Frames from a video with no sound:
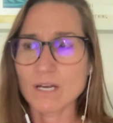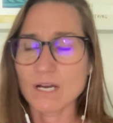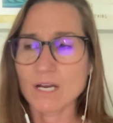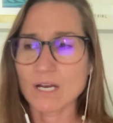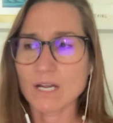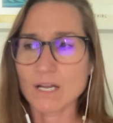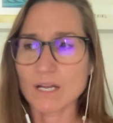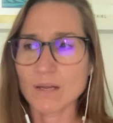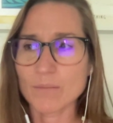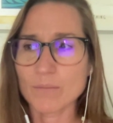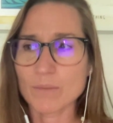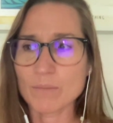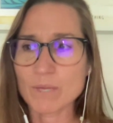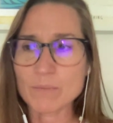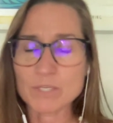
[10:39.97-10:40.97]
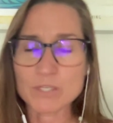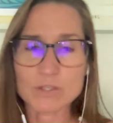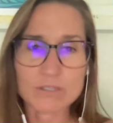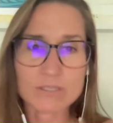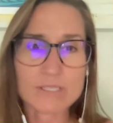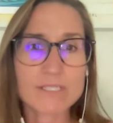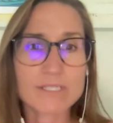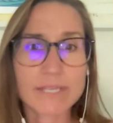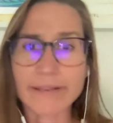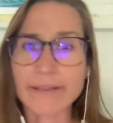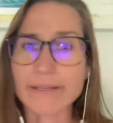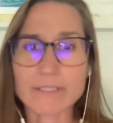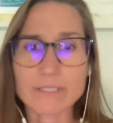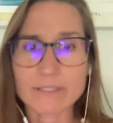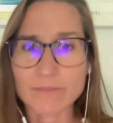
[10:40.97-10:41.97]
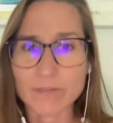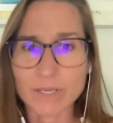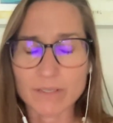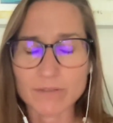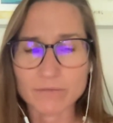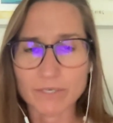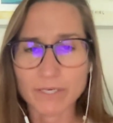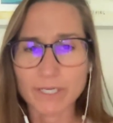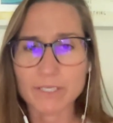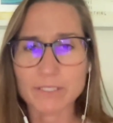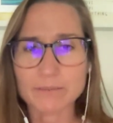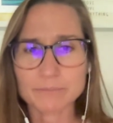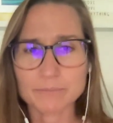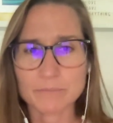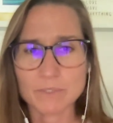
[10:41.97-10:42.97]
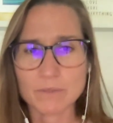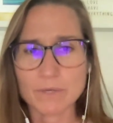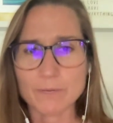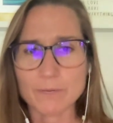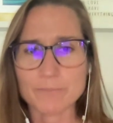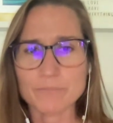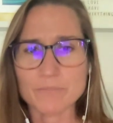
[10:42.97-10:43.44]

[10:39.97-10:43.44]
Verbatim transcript: um, maybe your state, even, right? Okay.